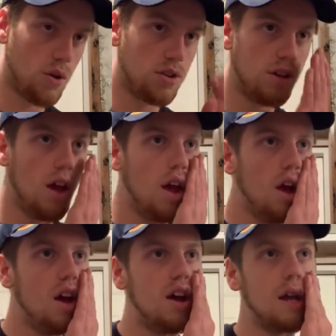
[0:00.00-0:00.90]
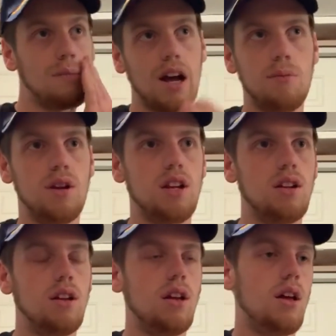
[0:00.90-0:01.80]
Wars, in my
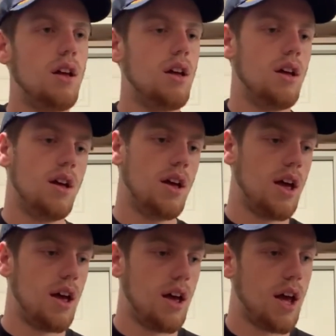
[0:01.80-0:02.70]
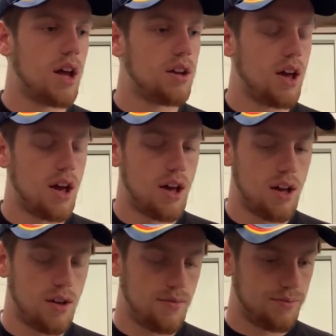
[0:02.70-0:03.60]
opinion. And
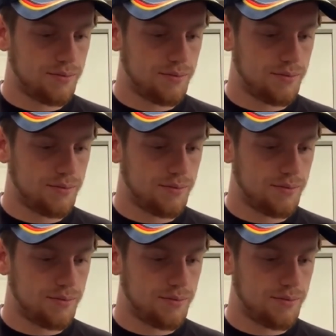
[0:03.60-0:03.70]
but